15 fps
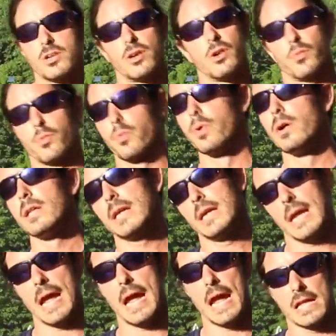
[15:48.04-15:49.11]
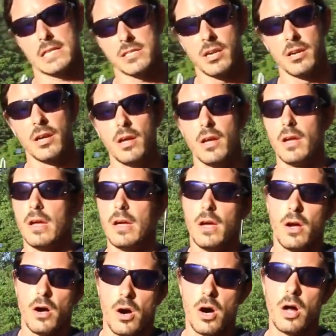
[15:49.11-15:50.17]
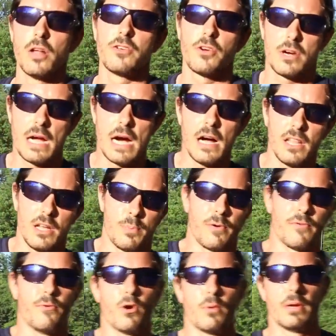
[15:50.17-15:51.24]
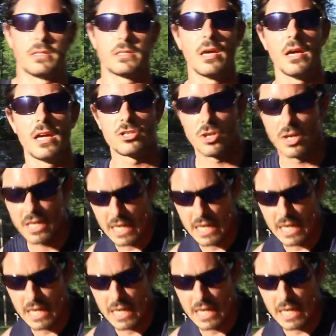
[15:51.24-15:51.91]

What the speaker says: going to really enhance all your collie performance. It's going to